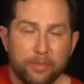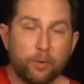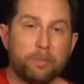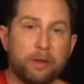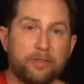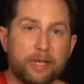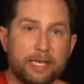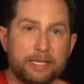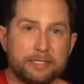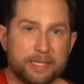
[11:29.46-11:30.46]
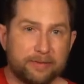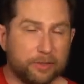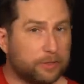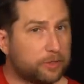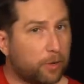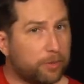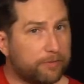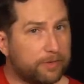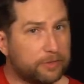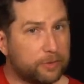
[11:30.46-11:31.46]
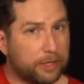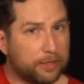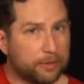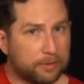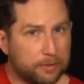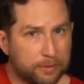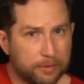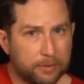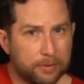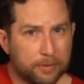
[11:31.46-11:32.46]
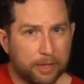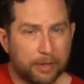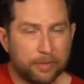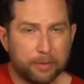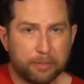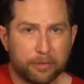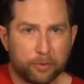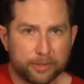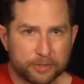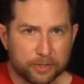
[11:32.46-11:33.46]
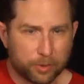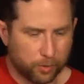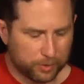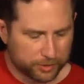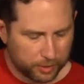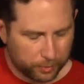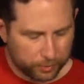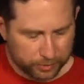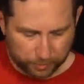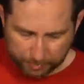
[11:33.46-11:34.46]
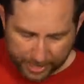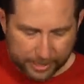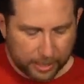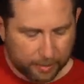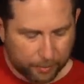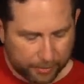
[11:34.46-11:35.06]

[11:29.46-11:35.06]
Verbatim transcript: then we play the E7. You start with the fifth string, and then you play the rest of the chord. So, look, so backing up,